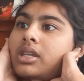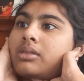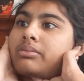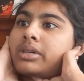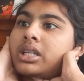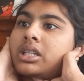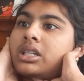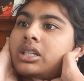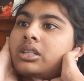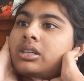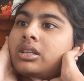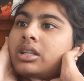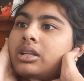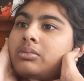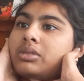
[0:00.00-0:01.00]
But another
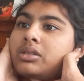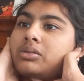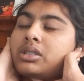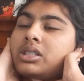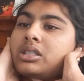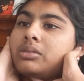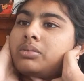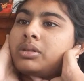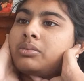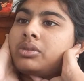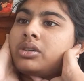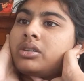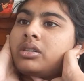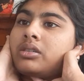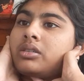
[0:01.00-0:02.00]
claimed it was Sleeping
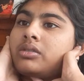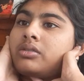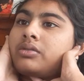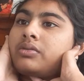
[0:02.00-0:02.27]
Beauty.